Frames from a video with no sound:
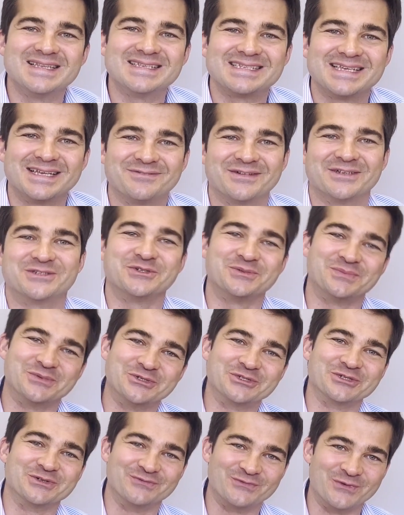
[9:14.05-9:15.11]

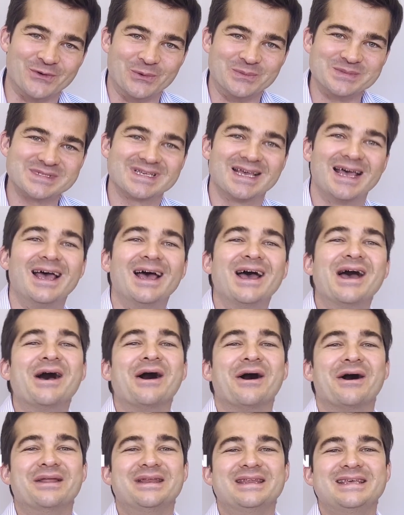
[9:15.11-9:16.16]
self-attribution forms.
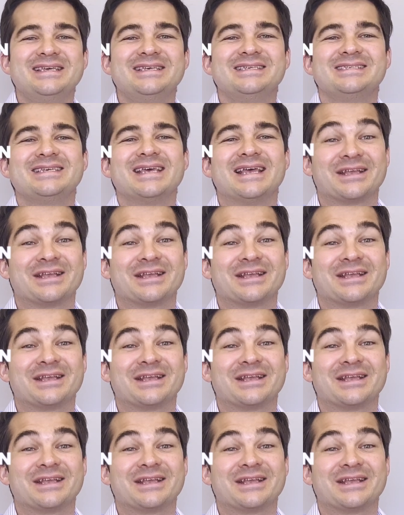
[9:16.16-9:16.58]
An easy